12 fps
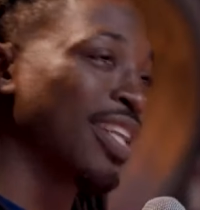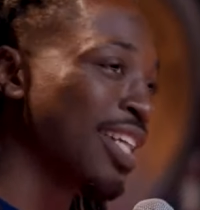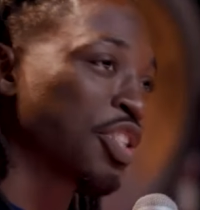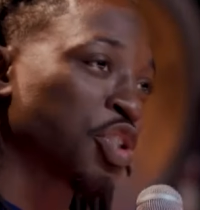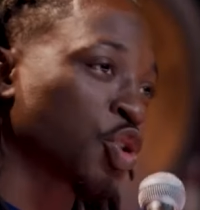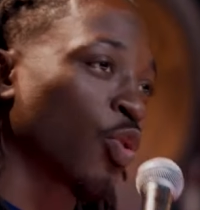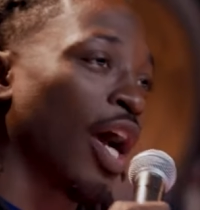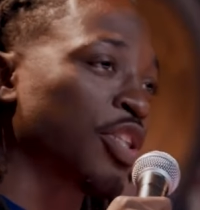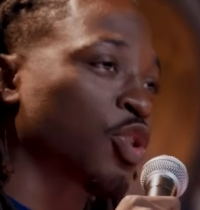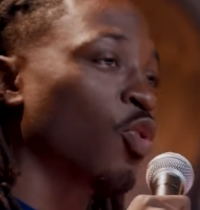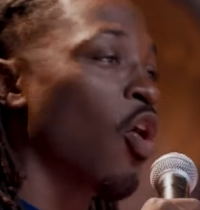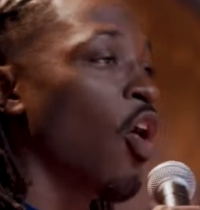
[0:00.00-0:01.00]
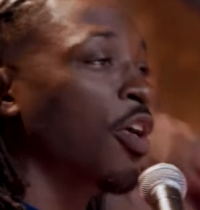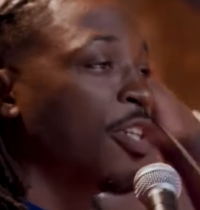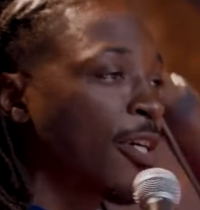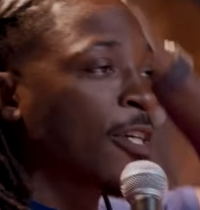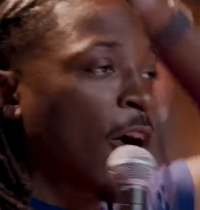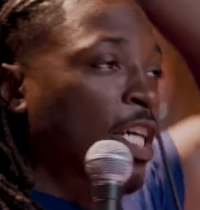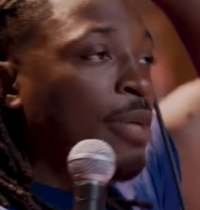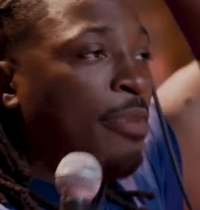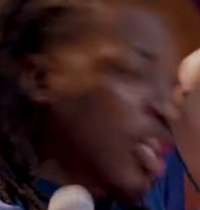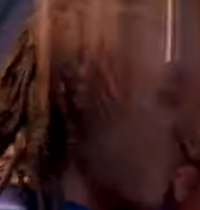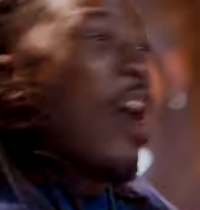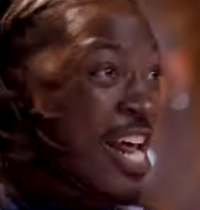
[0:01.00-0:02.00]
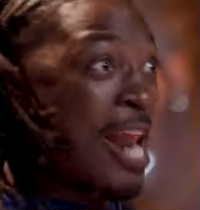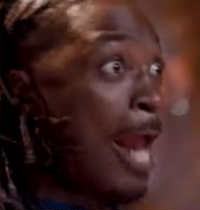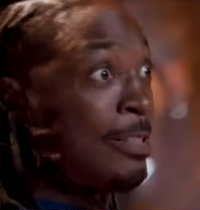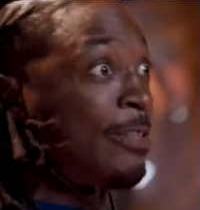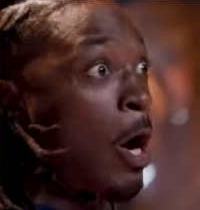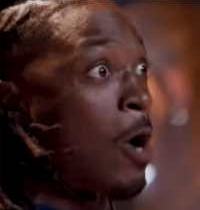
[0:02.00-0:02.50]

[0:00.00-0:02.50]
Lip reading: And I just tried so hard. None of y'all give me that $20,